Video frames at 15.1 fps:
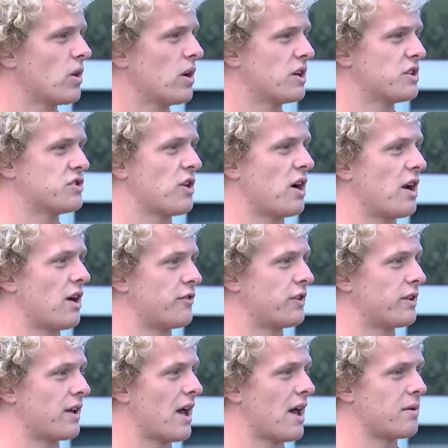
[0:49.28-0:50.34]
I guess straight
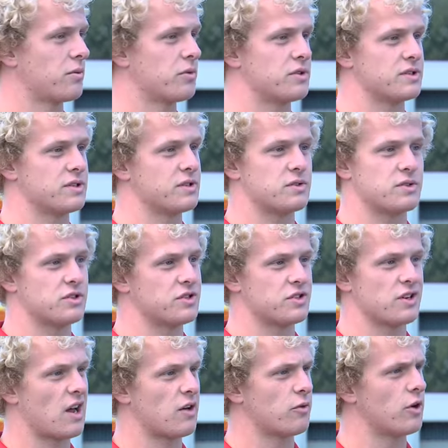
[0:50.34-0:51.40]
after the game, it was
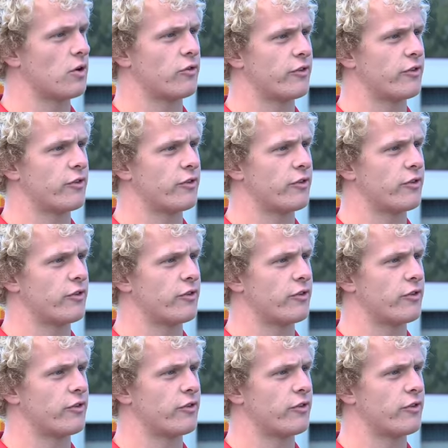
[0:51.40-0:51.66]
just an unreal